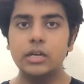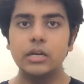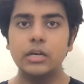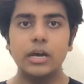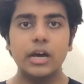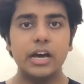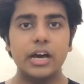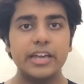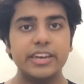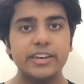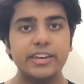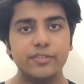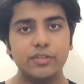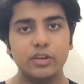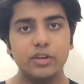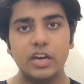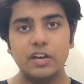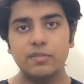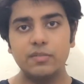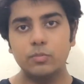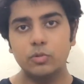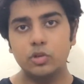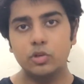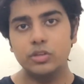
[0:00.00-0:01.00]
And if you
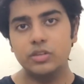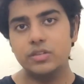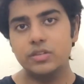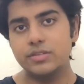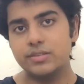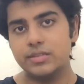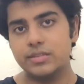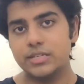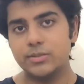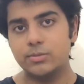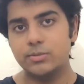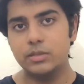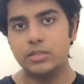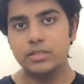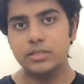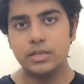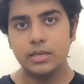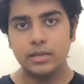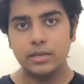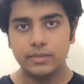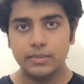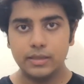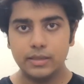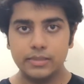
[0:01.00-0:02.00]
have more than 6 weeks,
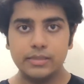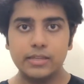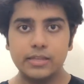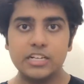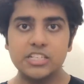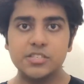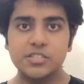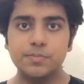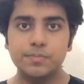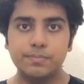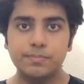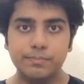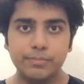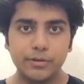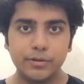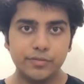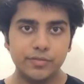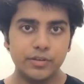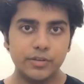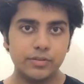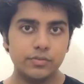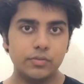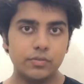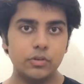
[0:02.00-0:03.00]
then that's
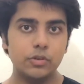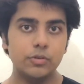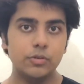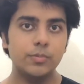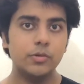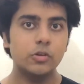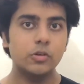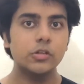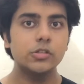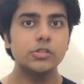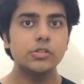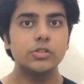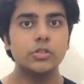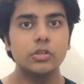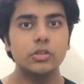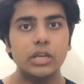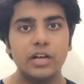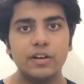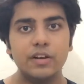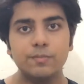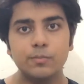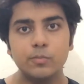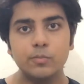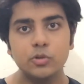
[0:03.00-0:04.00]
perfect for you, because you'll
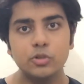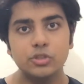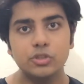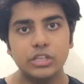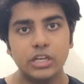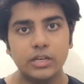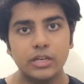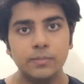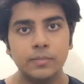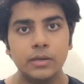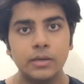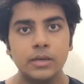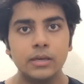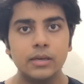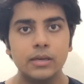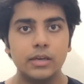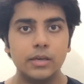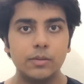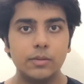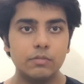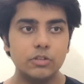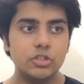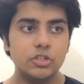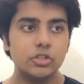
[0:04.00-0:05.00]
have more time
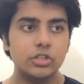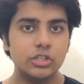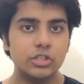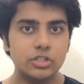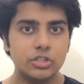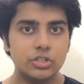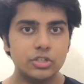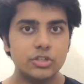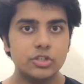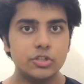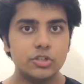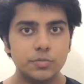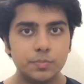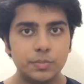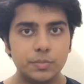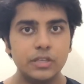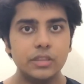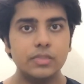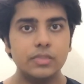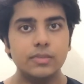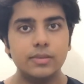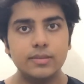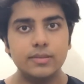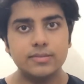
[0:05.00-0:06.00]
in which you can just
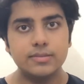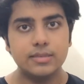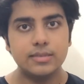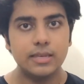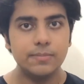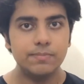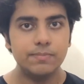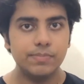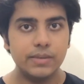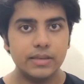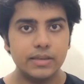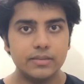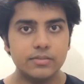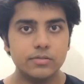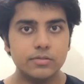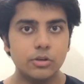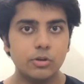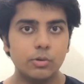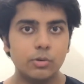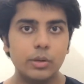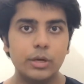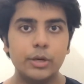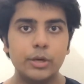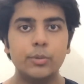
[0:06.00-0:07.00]
repeat these same things
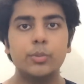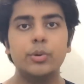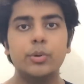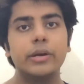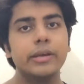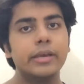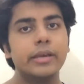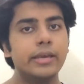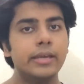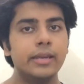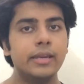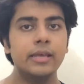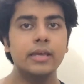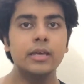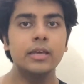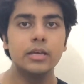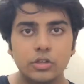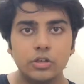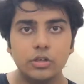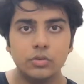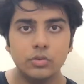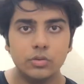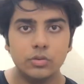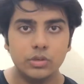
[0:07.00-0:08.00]
over and over again. You
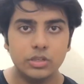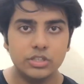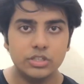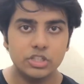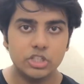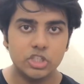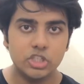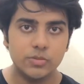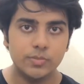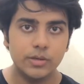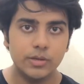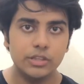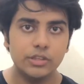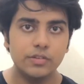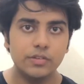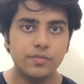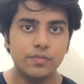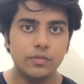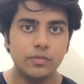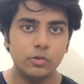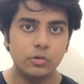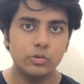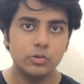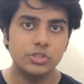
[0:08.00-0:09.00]
need to research about the
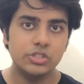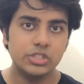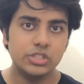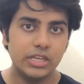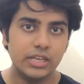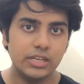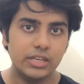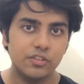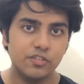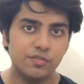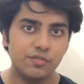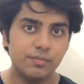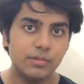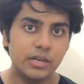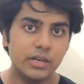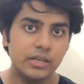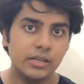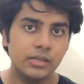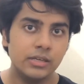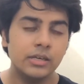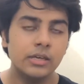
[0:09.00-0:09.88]
flow state of mind.